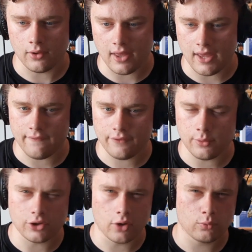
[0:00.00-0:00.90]
If you
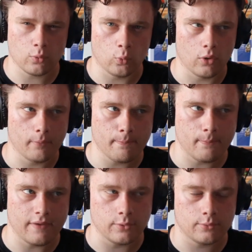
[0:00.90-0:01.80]
don't want
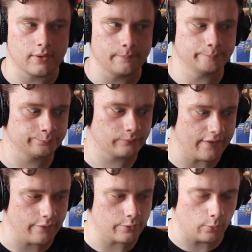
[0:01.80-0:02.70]

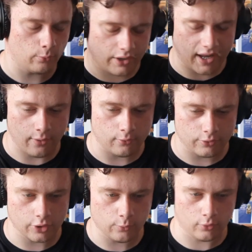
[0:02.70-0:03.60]

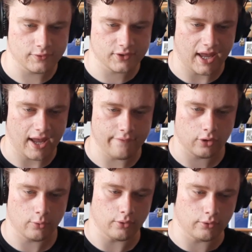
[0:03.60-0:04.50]
to have a
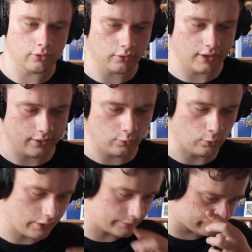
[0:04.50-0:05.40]
quote,
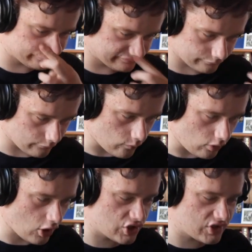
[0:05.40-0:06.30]
or
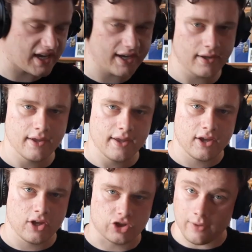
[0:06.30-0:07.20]
I should say,
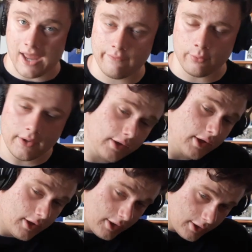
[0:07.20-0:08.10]
don't have one,
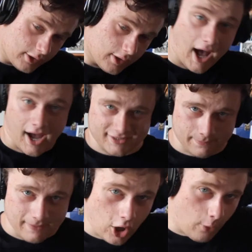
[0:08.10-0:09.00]
ask
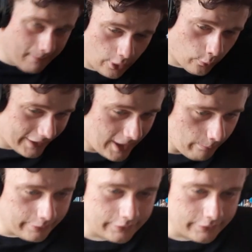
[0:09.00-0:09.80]
me and I'll make one up.